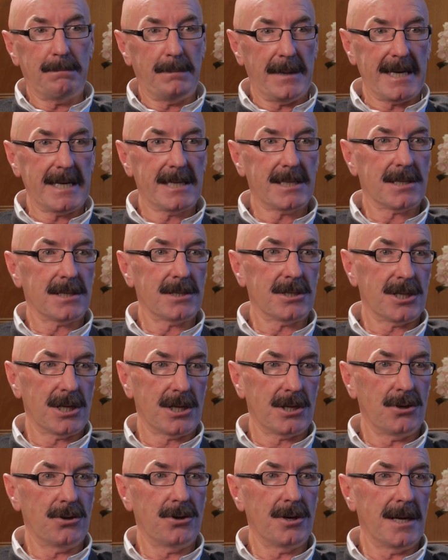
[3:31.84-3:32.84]
peace and
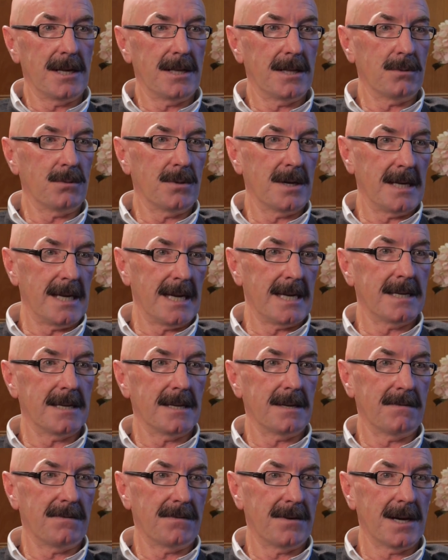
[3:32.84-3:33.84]
security that we need
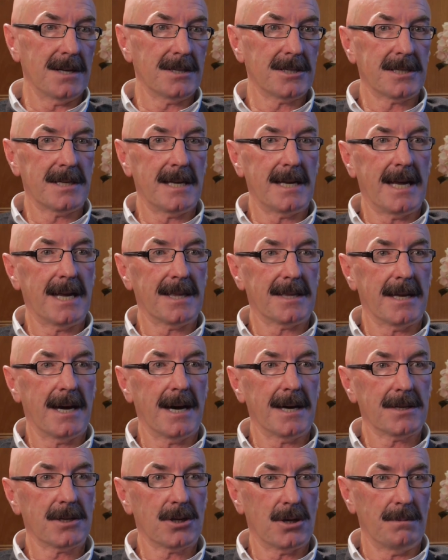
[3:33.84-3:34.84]
in France to let
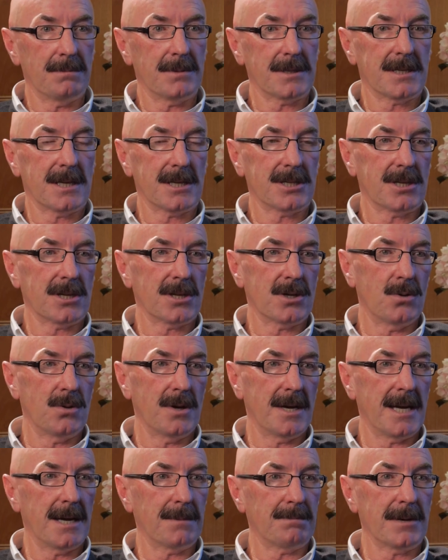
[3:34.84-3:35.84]
that competition
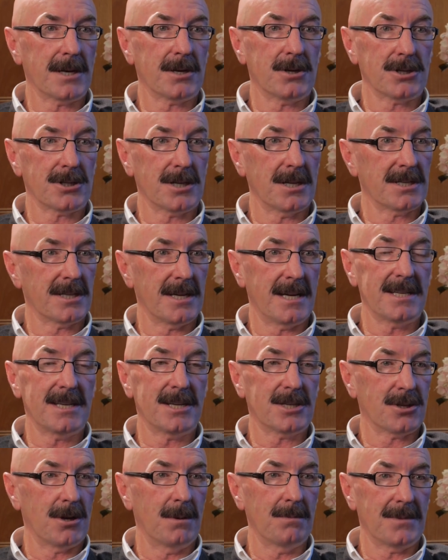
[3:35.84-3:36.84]
go ahead. Because I'll tell
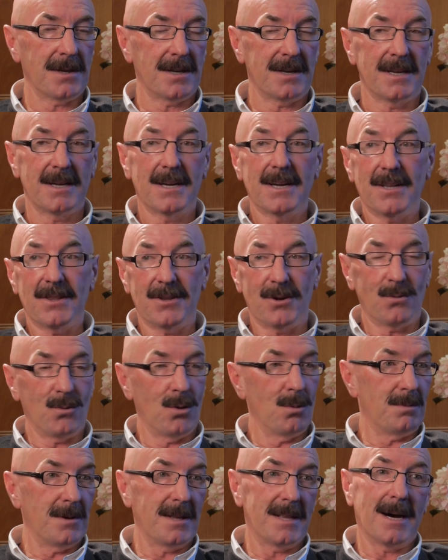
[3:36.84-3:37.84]
you something, there
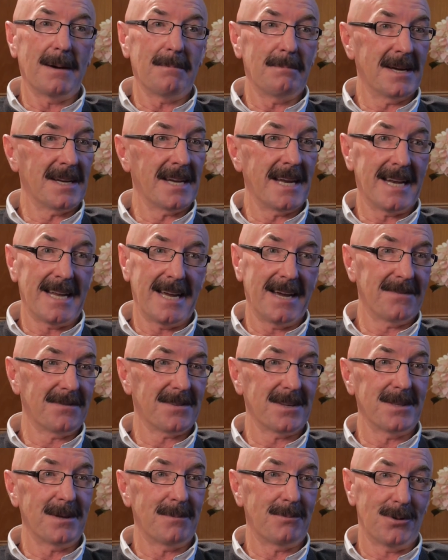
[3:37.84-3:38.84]
won't be that many
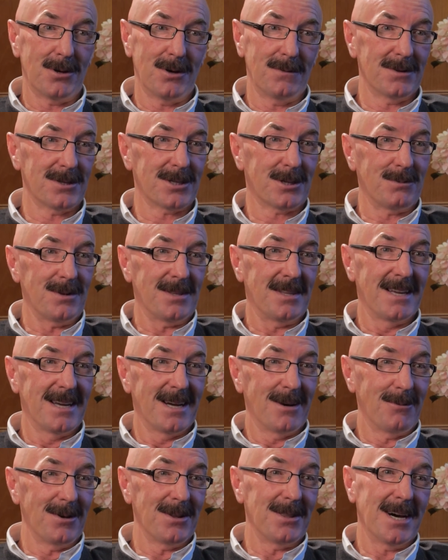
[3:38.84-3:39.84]
left in the province
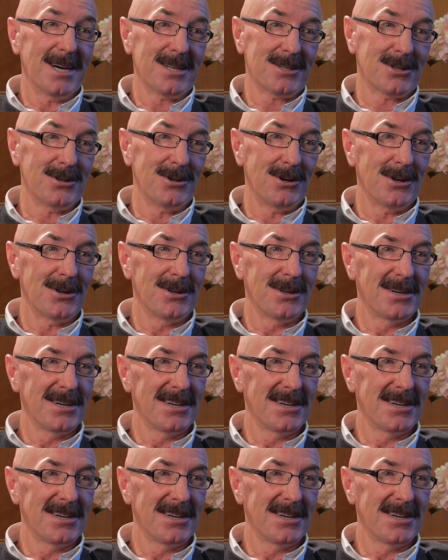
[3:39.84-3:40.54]
when that's on.